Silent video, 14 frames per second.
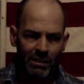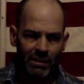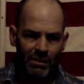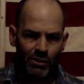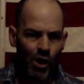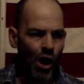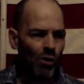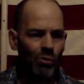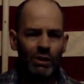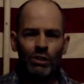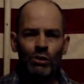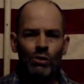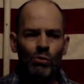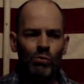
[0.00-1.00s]
not when
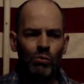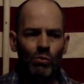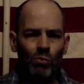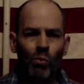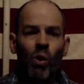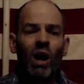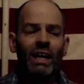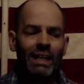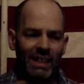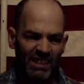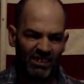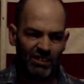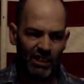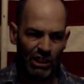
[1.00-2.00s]
you want
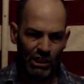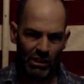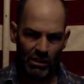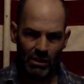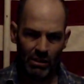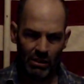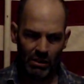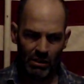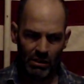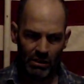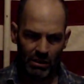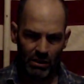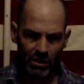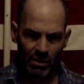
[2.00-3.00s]
it.
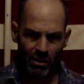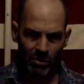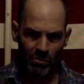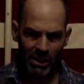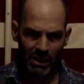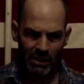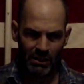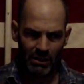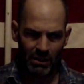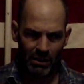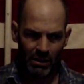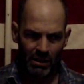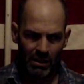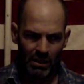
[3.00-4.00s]
You know what I mean?
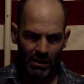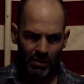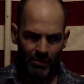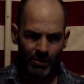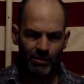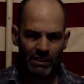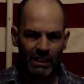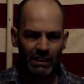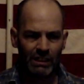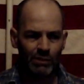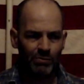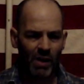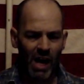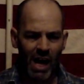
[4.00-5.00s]
If you're
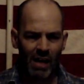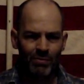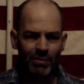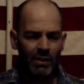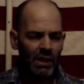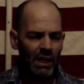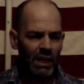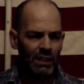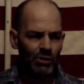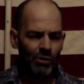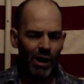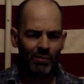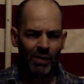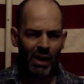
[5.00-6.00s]
65 and you
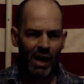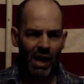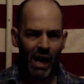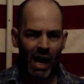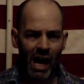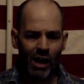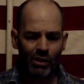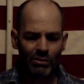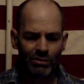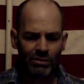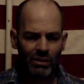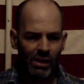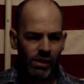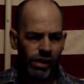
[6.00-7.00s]
have a house
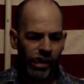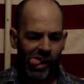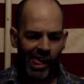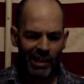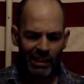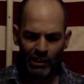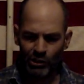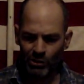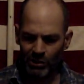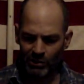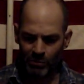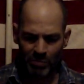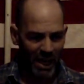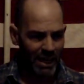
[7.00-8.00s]
and it's
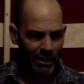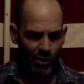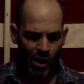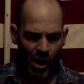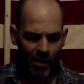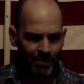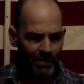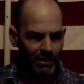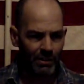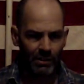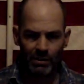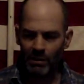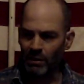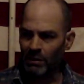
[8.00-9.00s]
paid off and
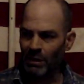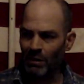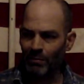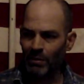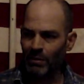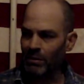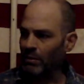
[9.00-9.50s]
you have